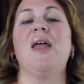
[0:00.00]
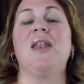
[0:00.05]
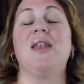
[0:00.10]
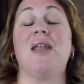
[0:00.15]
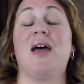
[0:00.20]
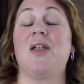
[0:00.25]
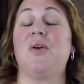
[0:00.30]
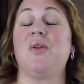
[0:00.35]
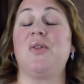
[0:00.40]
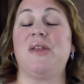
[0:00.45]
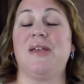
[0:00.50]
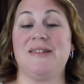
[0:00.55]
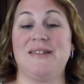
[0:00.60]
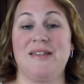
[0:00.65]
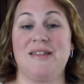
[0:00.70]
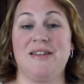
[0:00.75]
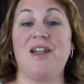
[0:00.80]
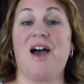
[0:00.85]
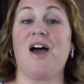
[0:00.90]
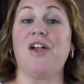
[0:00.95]
not only is
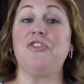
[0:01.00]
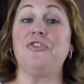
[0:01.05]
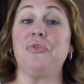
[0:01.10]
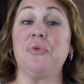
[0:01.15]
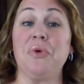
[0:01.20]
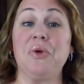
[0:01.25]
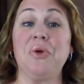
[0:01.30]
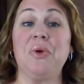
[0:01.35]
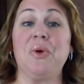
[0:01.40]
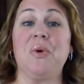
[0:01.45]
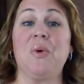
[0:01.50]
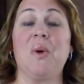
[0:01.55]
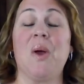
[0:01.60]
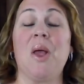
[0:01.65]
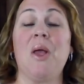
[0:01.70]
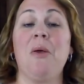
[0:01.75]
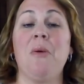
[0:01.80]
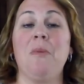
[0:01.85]
it not true,